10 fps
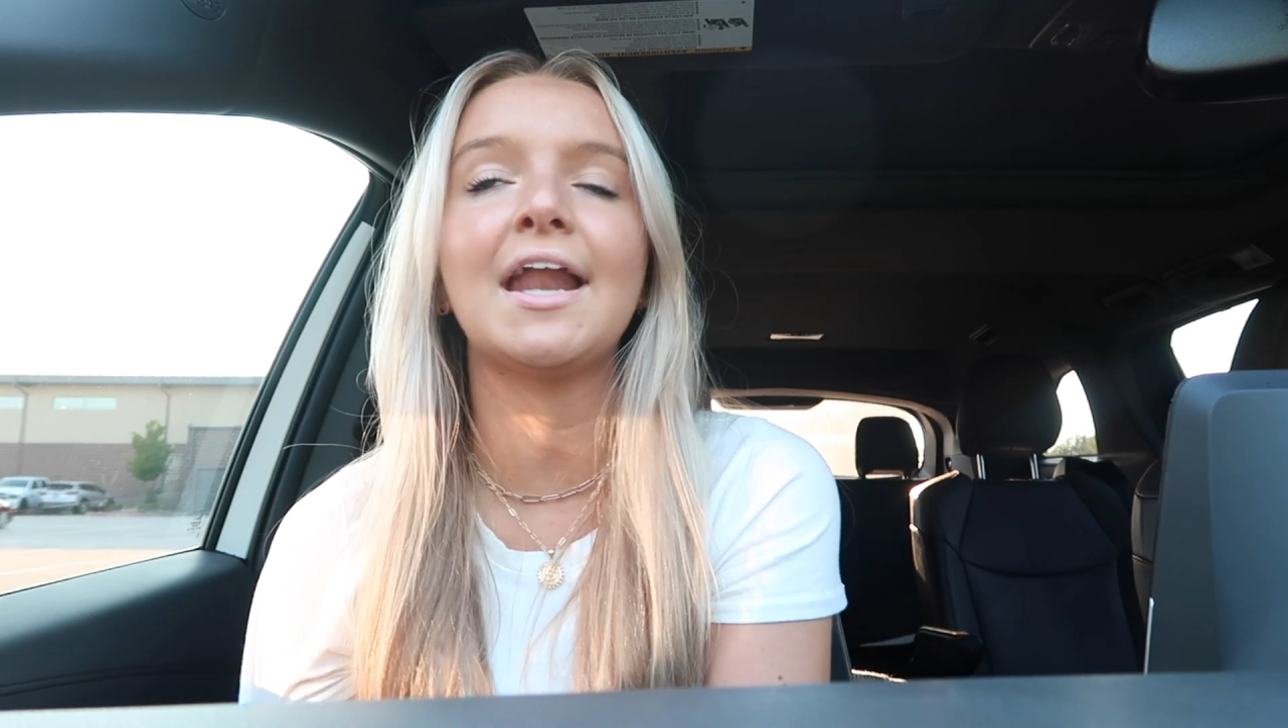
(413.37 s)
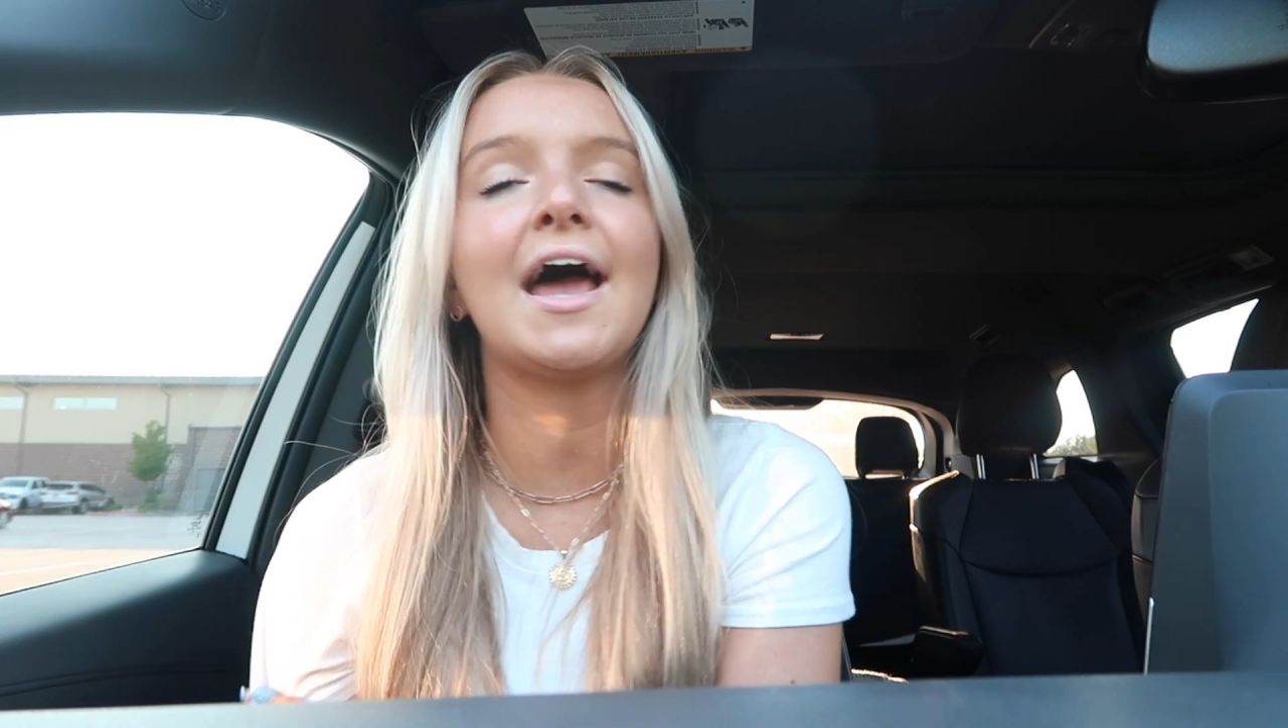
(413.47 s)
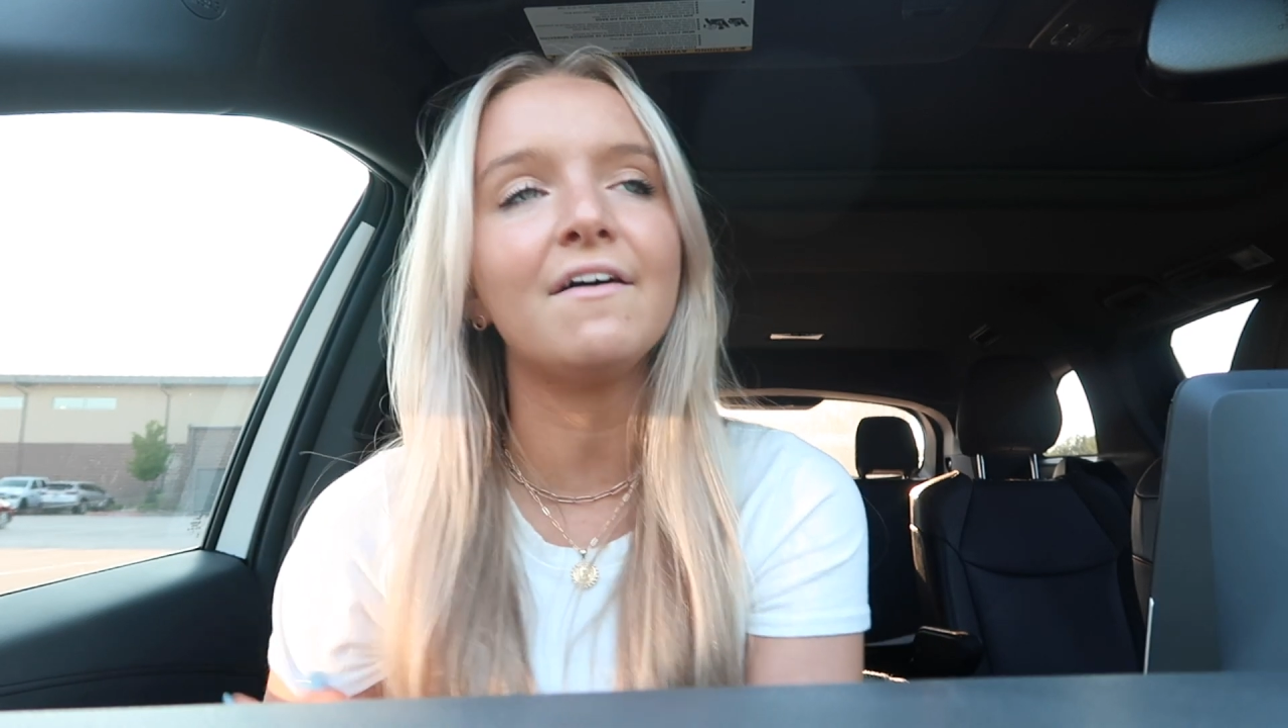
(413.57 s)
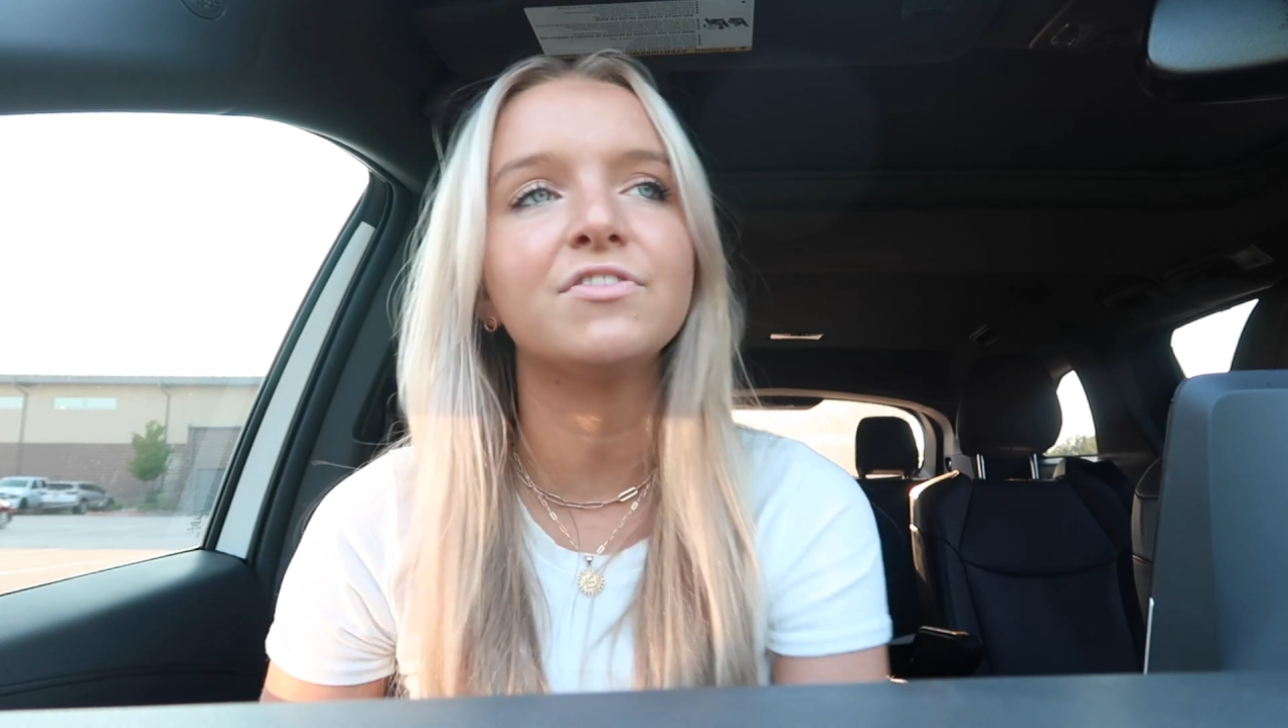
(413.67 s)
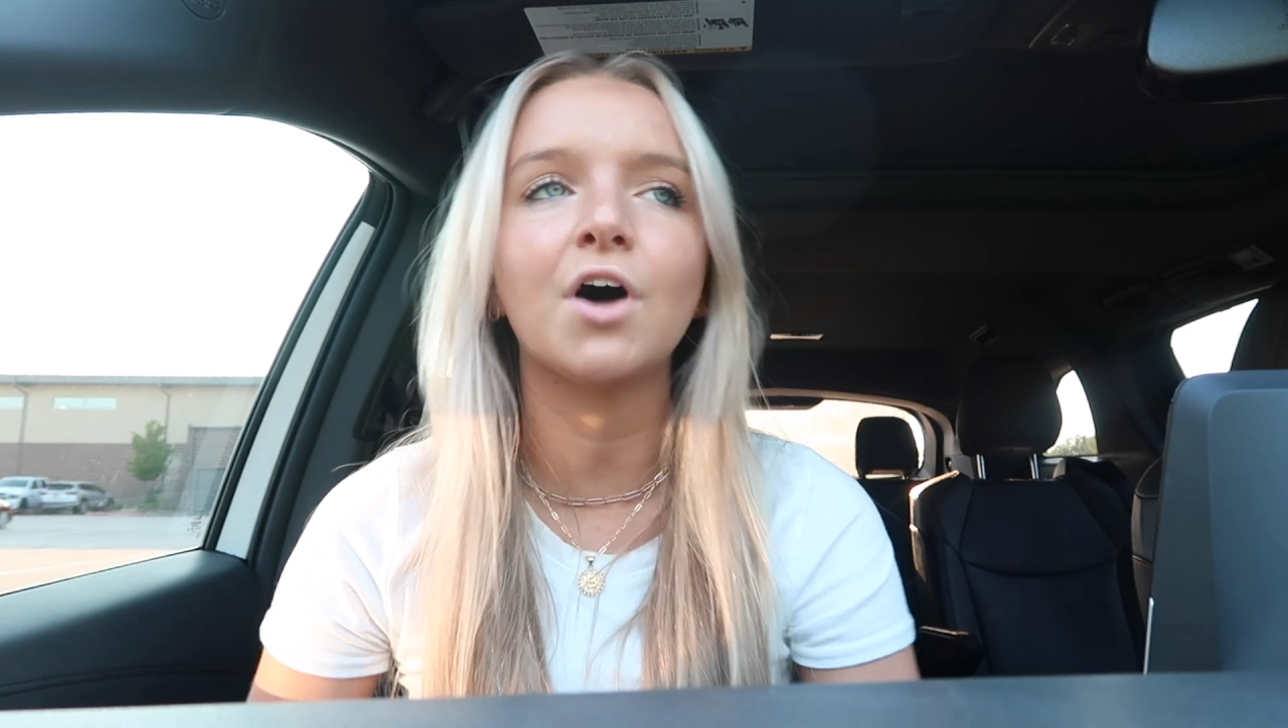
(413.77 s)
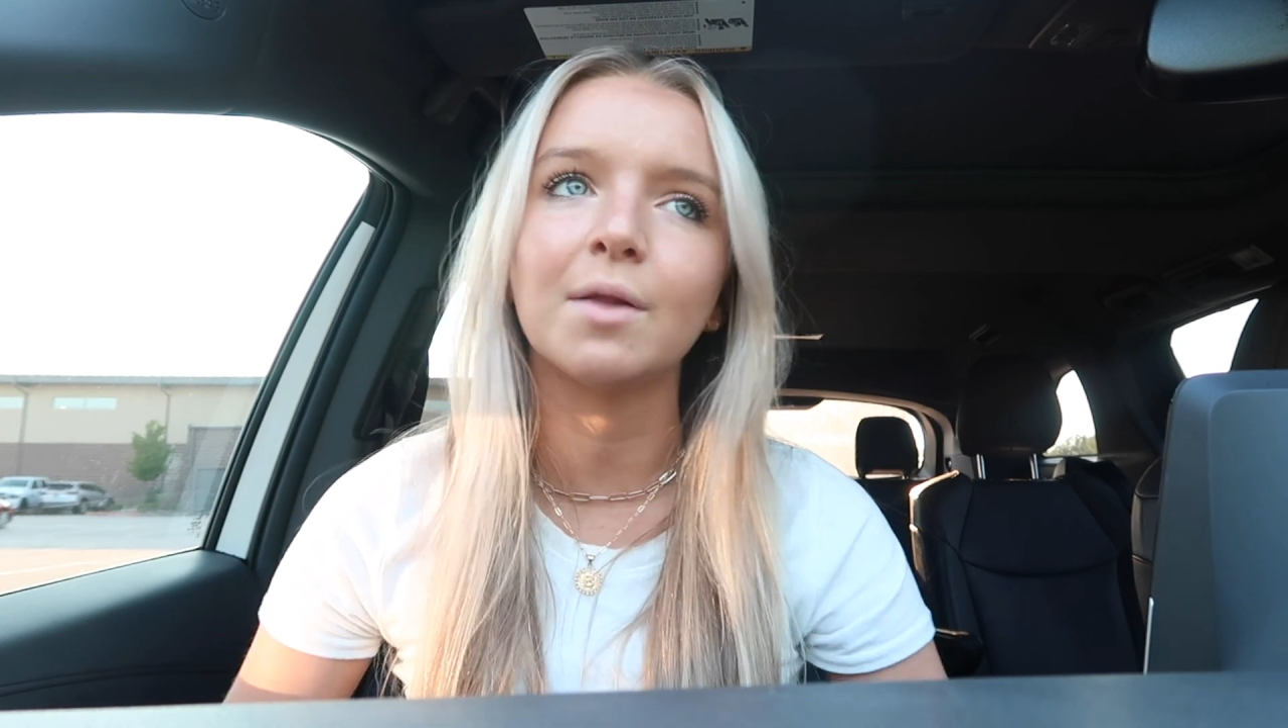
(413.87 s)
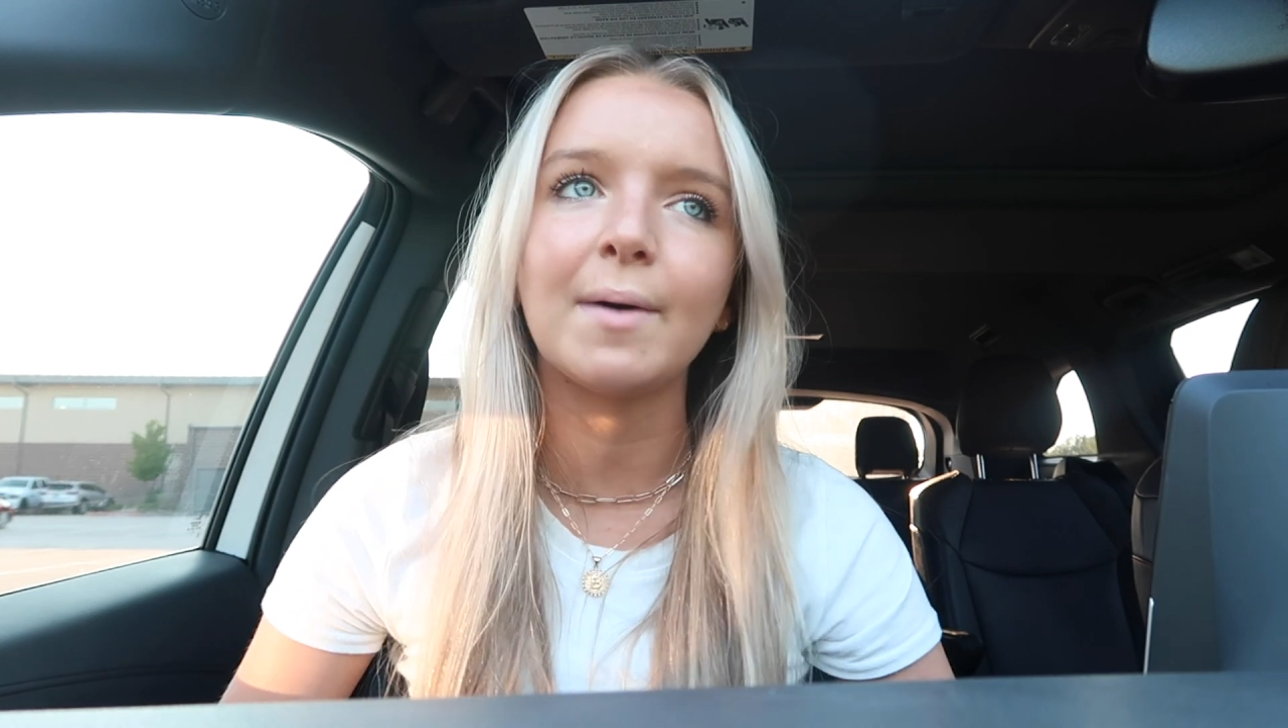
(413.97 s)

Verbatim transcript: And I have thought